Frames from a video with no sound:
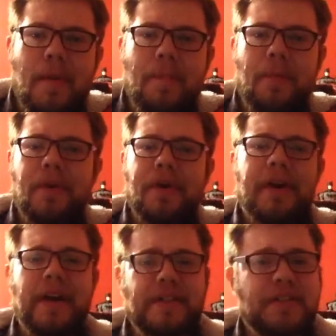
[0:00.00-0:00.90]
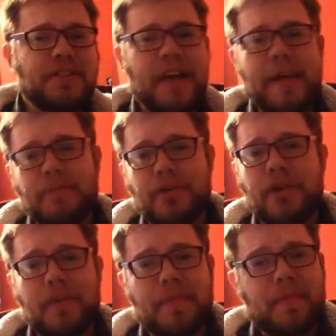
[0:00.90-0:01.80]
but at the same
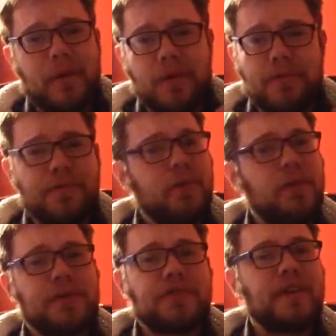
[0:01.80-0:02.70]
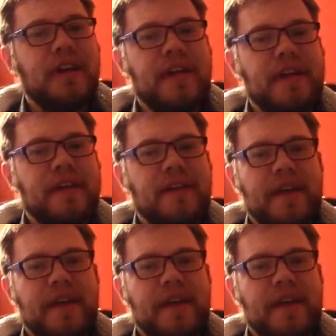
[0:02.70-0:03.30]
time, unfortunately,